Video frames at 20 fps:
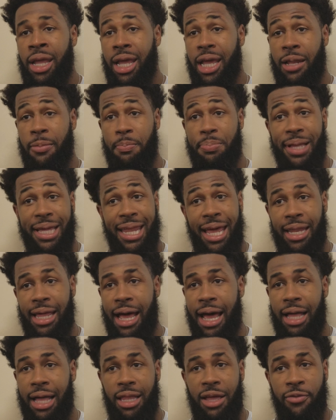and played at a
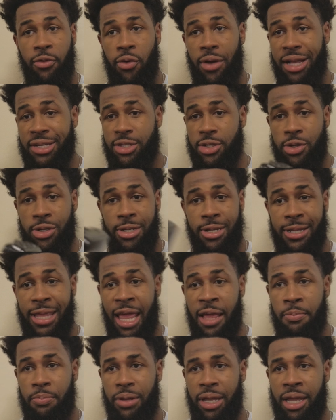high level, executed the
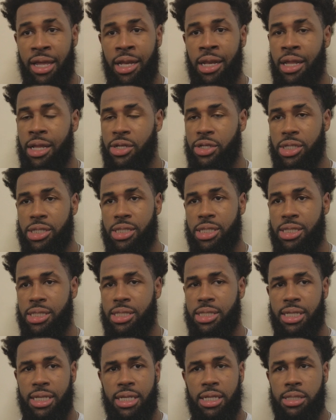game plan, and just to
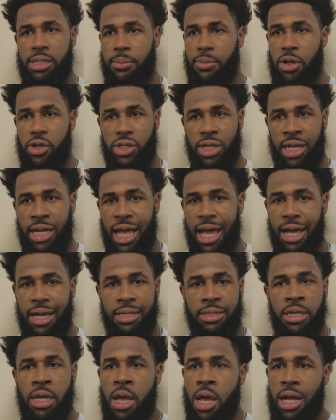see some of those young
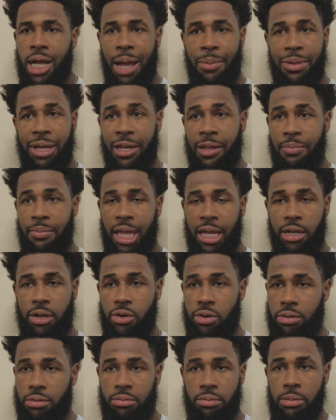guys come in and make
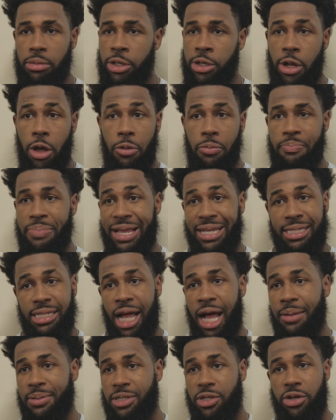you know big
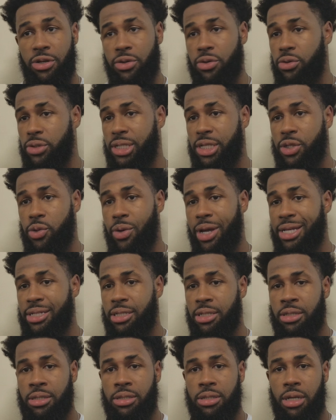stops in critical
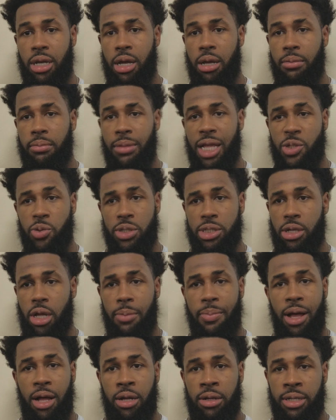situations. Um, that's what it's all
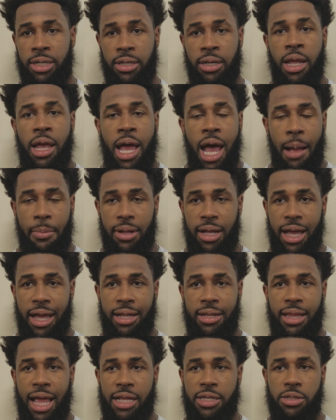about, and I'm
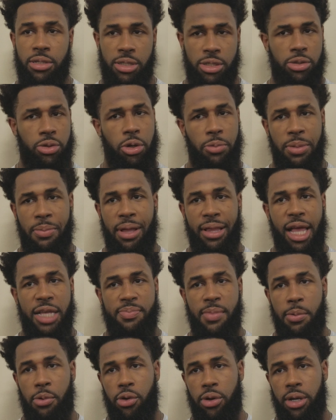glad that's just going to be my
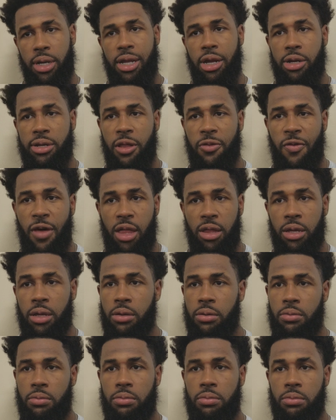last memory here at Death
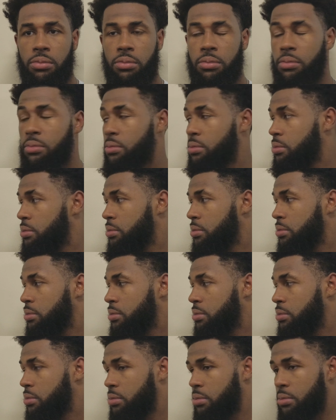Valley. The
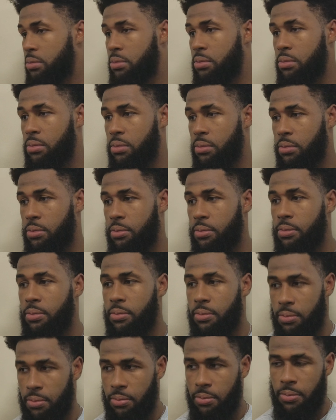senior class, 27
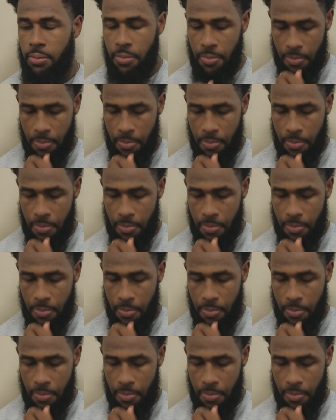and one, the